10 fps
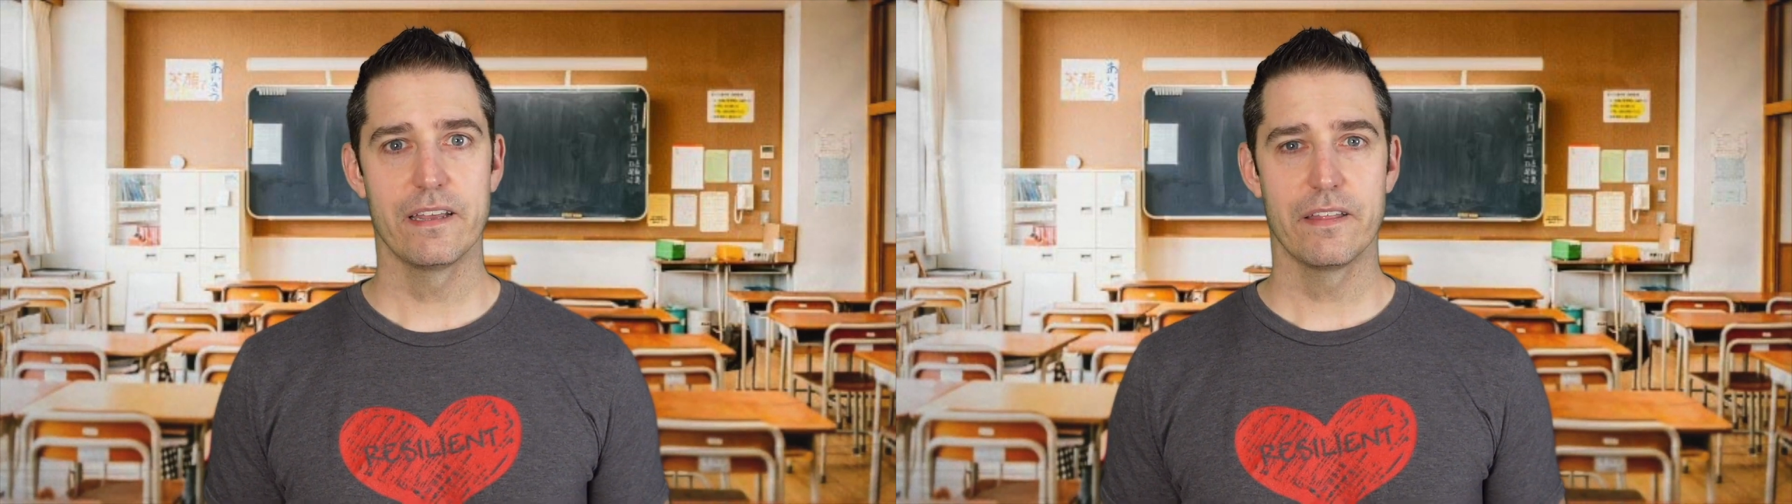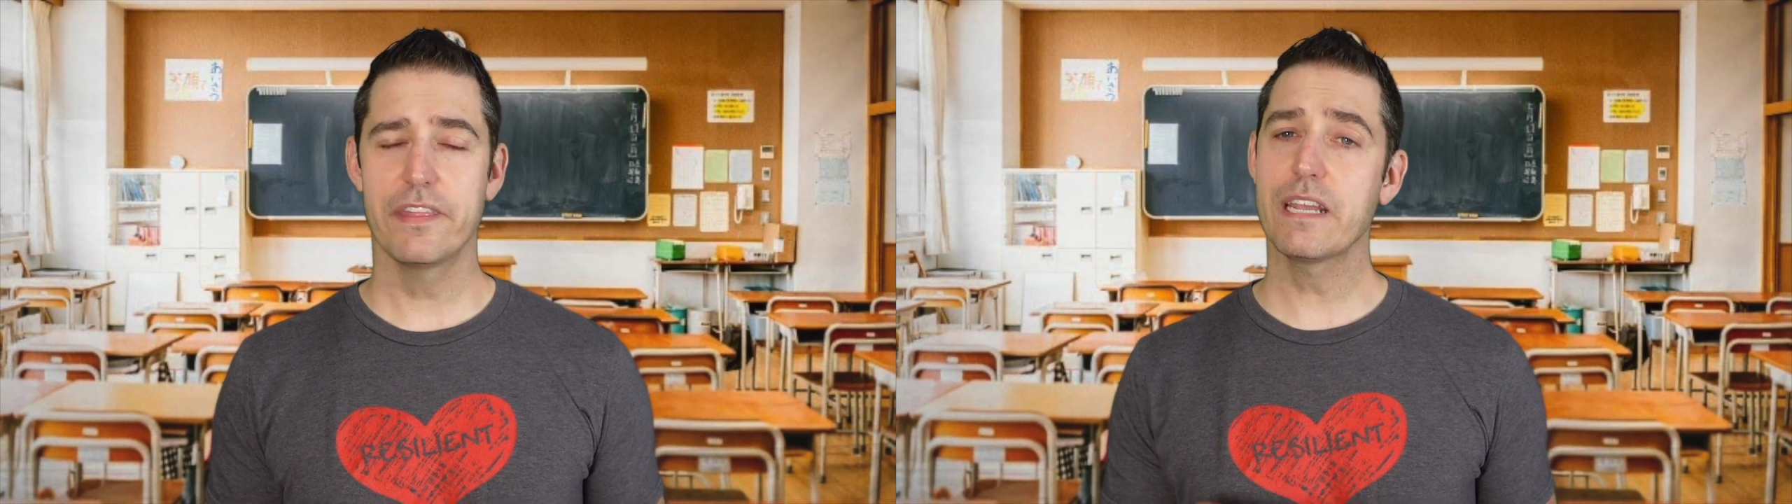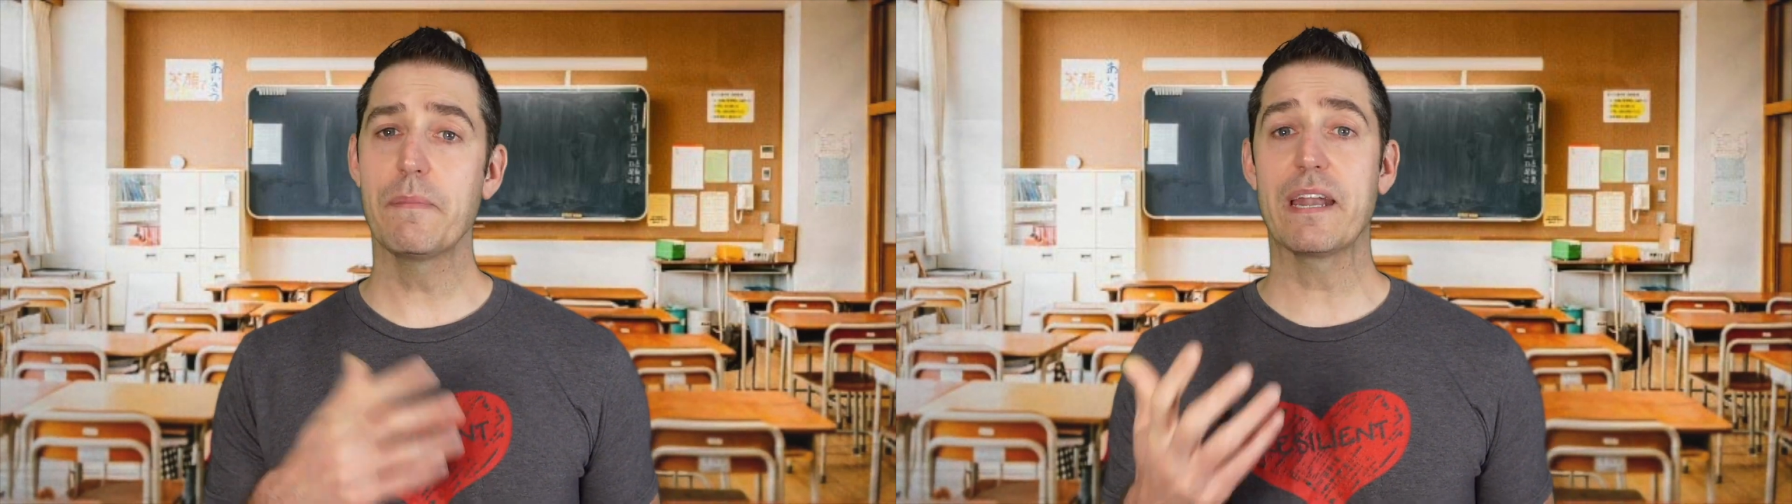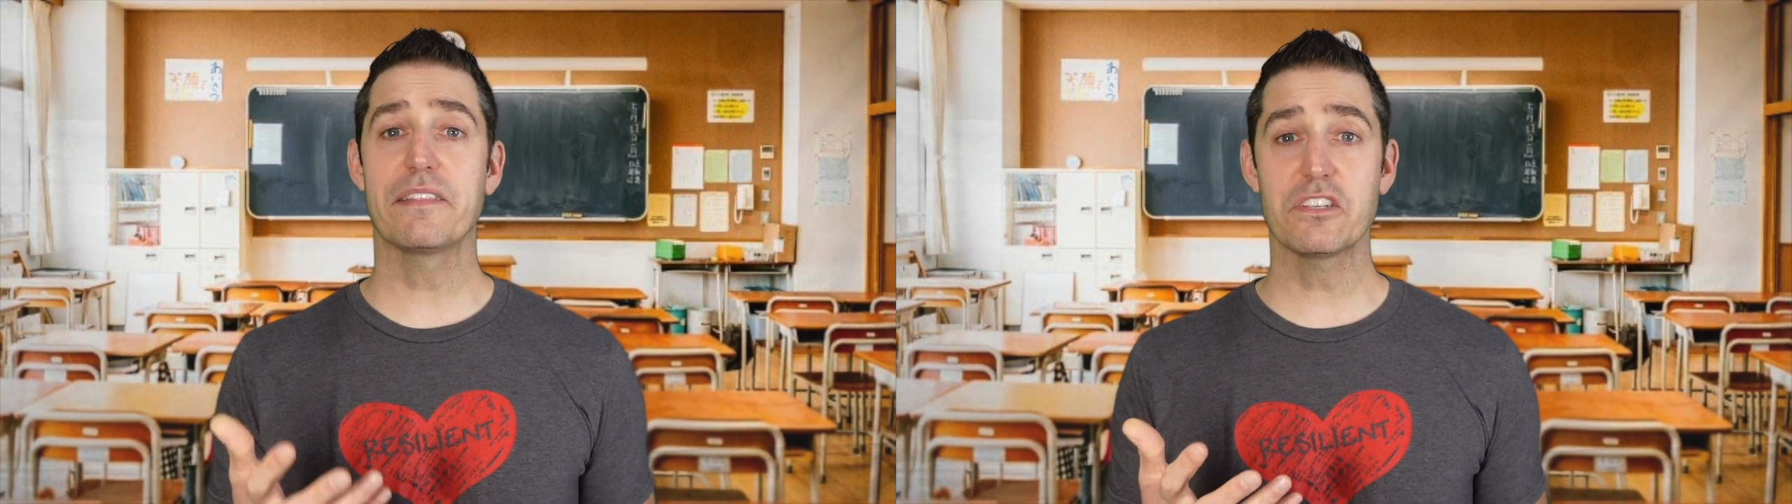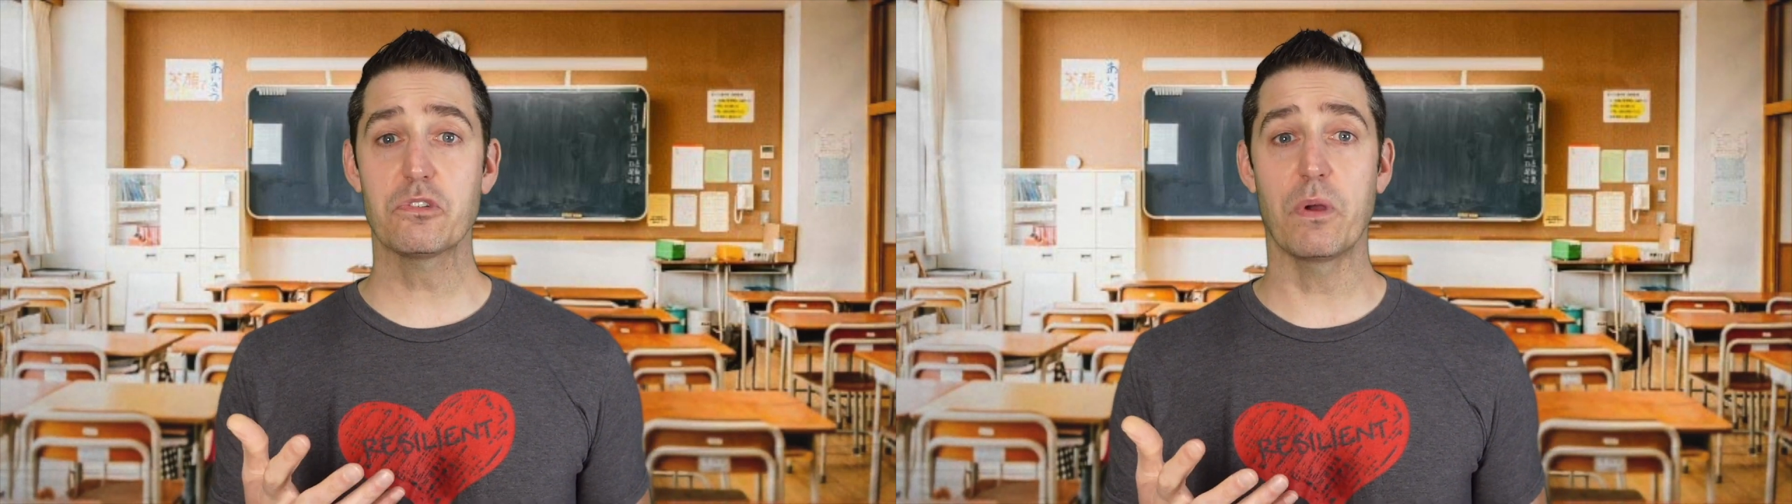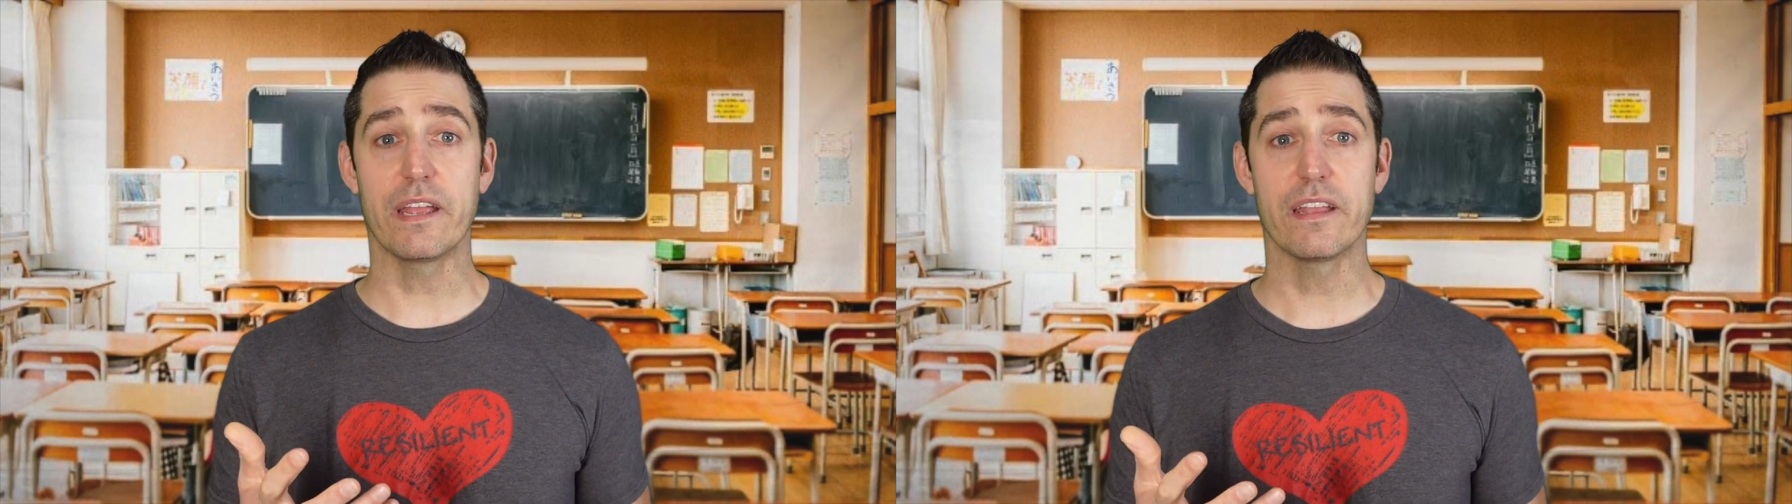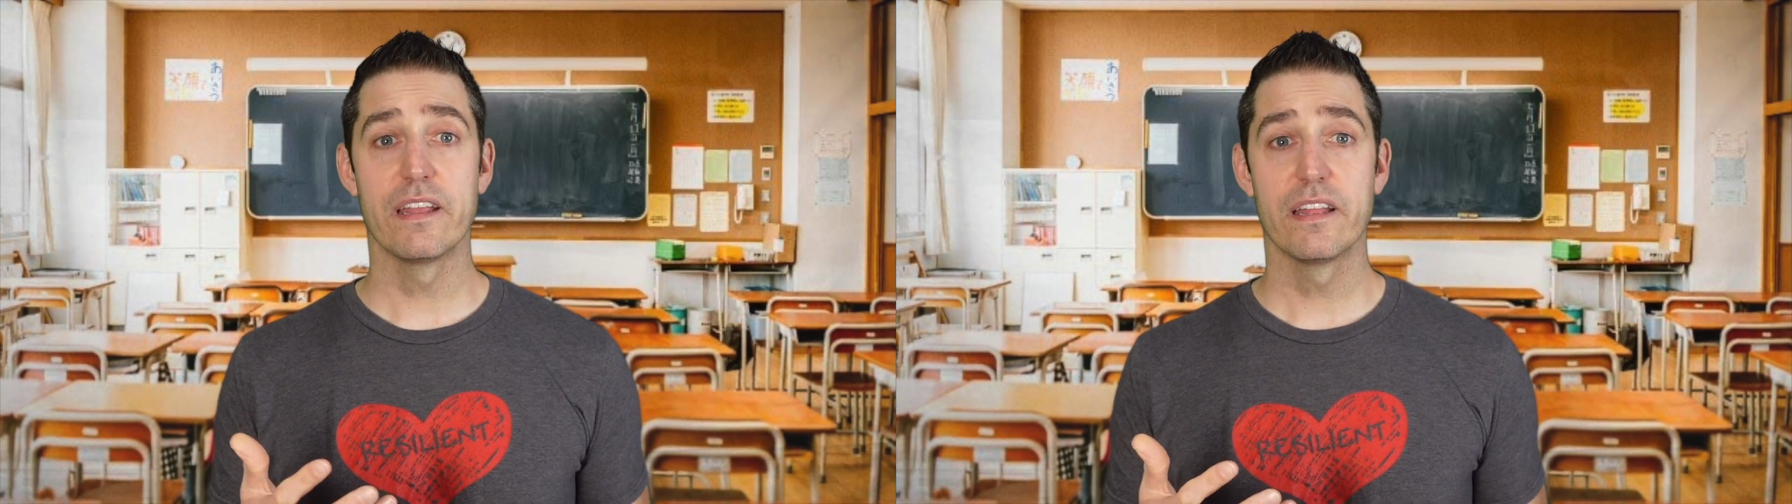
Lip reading: Think about it this way.